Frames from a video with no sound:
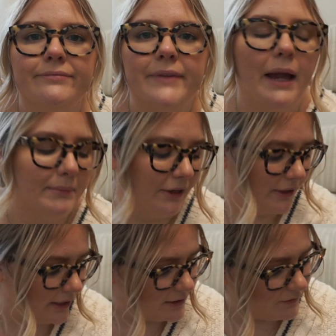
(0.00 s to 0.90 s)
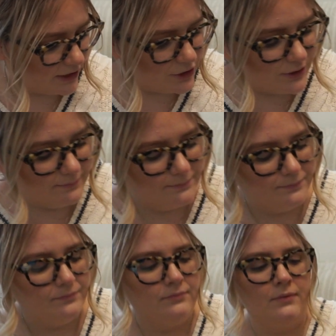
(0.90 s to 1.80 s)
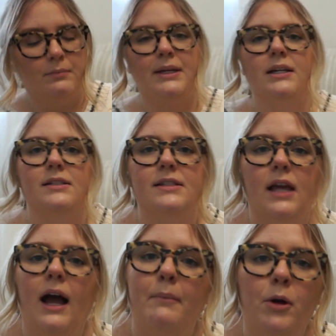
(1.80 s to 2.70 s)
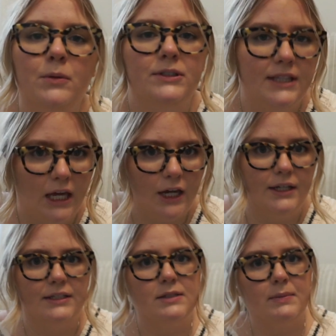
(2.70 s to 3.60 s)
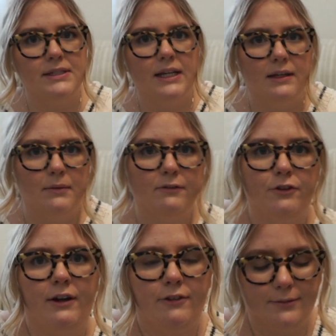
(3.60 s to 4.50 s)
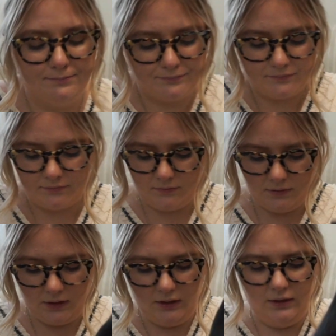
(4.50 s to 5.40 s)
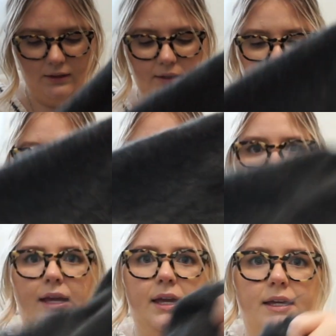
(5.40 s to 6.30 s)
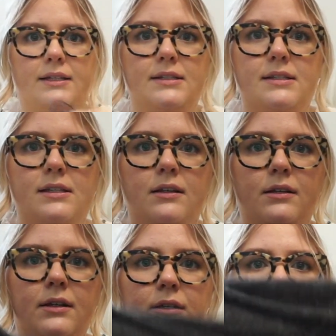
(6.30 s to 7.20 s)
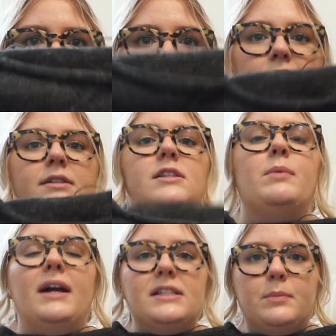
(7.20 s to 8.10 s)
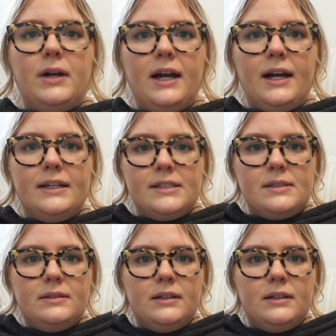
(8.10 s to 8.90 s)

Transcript: I'm counting it as finished because I'm almost there and it's been taking me forever. It is surprise, surprise,